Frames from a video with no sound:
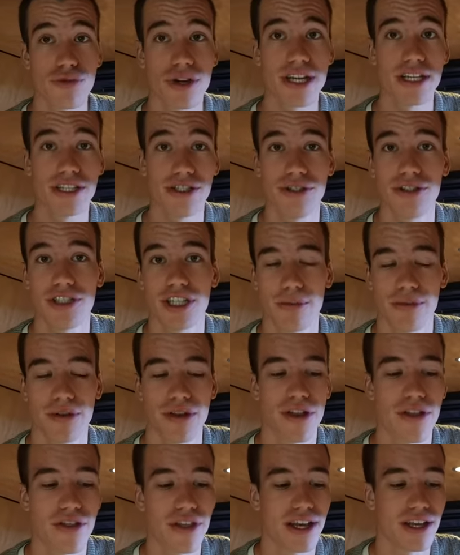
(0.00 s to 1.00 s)
read you some of
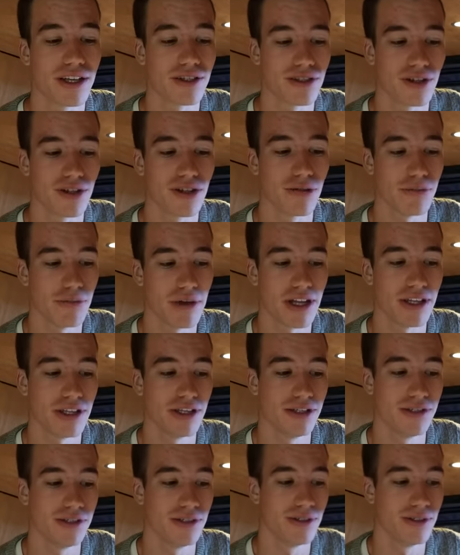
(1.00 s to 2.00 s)
the things on the menu.